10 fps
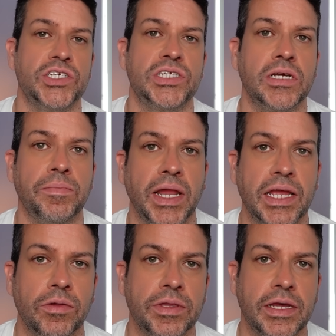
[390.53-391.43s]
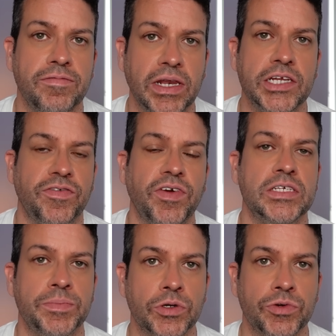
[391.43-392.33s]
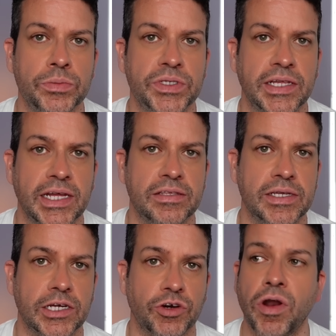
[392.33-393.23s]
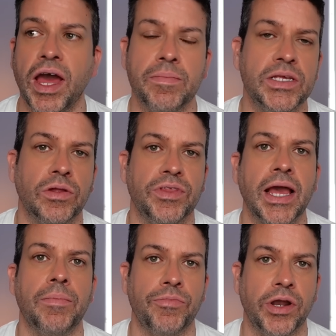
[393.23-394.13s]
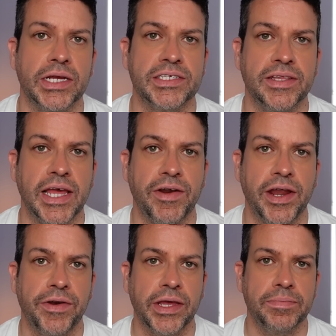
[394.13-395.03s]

just to complain on their village Facebook groups that they think crime is on the uprise in their area,